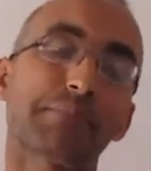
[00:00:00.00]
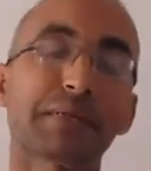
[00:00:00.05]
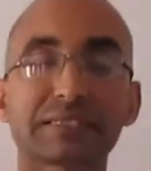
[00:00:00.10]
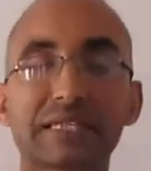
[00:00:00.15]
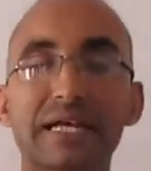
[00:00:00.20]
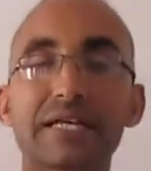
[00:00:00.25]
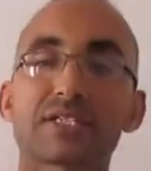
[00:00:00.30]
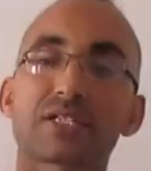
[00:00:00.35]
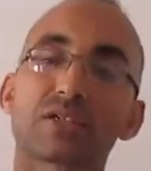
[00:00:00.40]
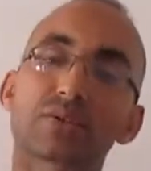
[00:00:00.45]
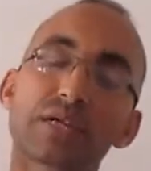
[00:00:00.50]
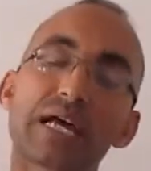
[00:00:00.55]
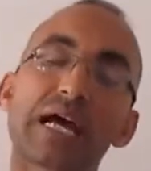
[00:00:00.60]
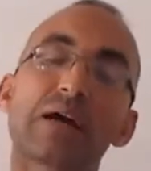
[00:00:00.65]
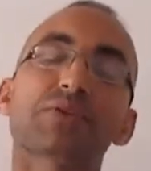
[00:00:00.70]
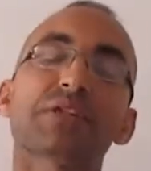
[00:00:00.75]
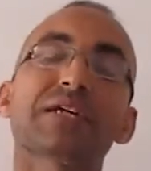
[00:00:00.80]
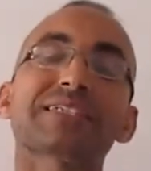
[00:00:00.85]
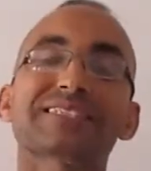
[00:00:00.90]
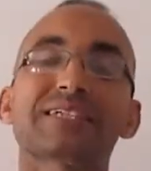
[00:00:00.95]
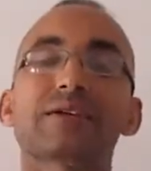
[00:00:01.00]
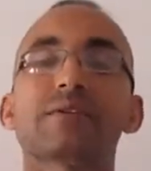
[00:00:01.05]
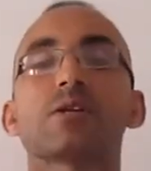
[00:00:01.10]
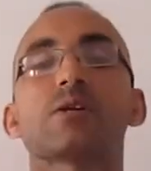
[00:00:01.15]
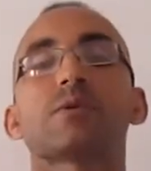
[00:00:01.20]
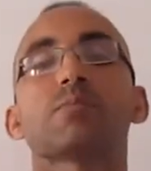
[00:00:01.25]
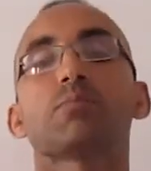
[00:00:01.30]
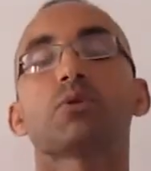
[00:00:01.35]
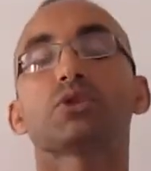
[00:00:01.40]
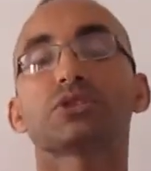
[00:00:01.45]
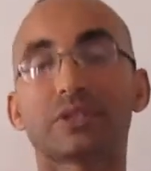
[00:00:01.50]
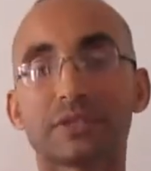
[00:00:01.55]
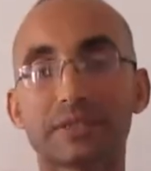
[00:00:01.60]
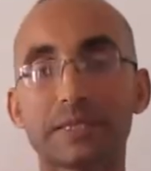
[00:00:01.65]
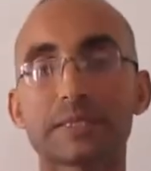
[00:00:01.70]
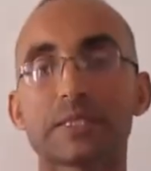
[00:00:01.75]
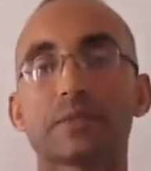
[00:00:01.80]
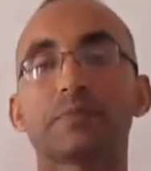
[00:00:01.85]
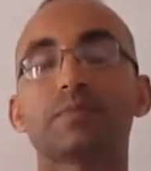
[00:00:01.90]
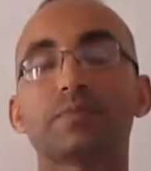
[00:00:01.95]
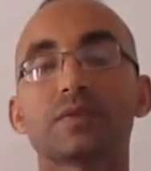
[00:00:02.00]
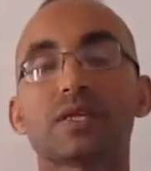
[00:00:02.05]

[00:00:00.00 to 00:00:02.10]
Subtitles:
But as you know, that modernism